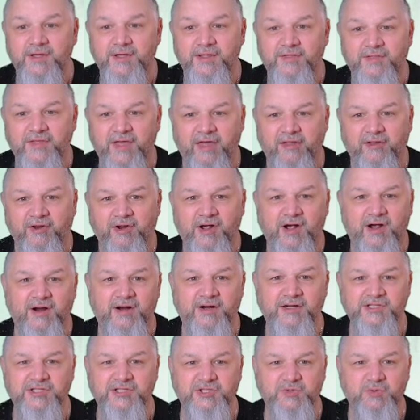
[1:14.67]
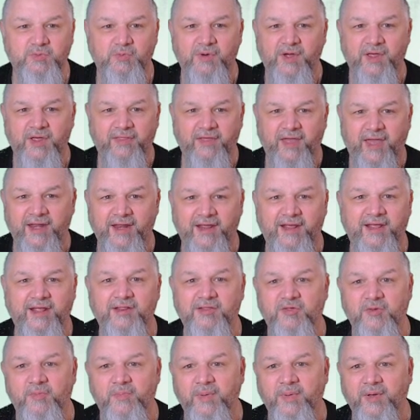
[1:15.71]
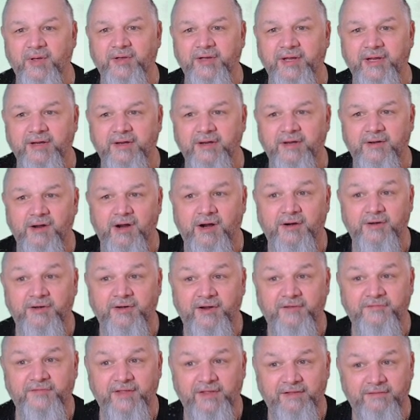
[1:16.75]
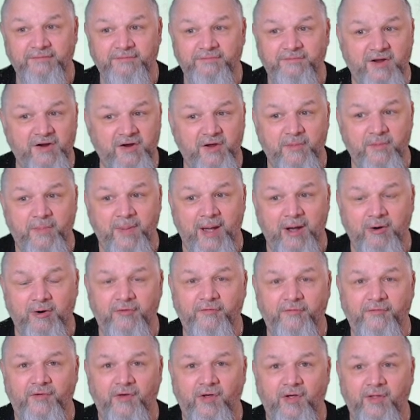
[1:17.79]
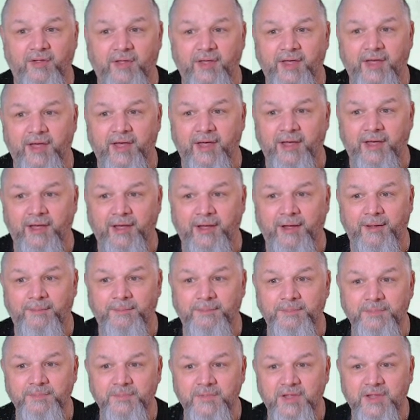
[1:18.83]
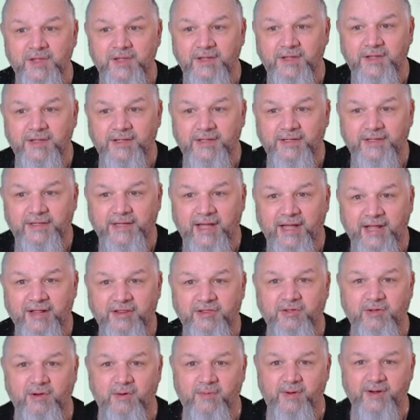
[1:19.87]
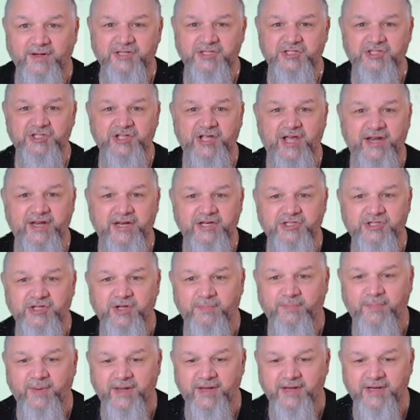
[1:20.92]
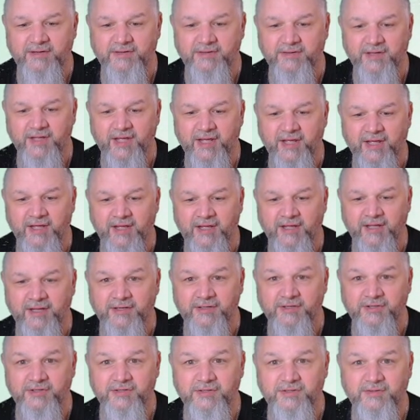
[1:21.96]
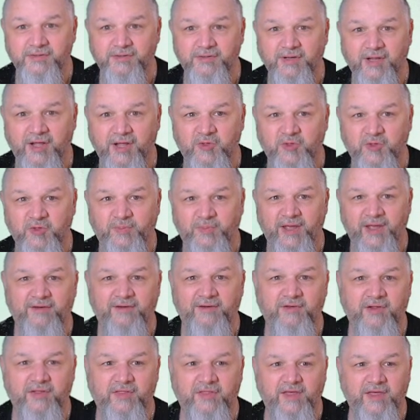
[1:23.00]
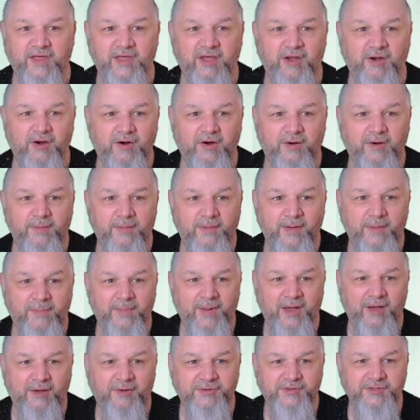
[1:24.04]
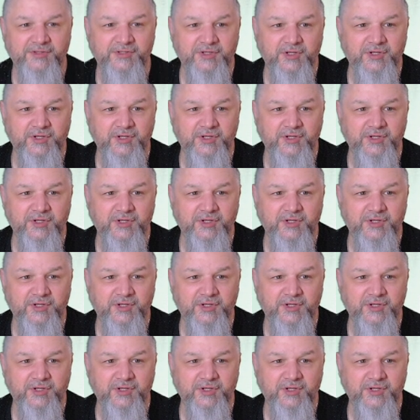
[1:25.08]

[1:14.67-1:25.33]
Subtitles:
The other cards with Anakin's ability are definitely very powerful. And so I want to just kind of jump in and explain everything here about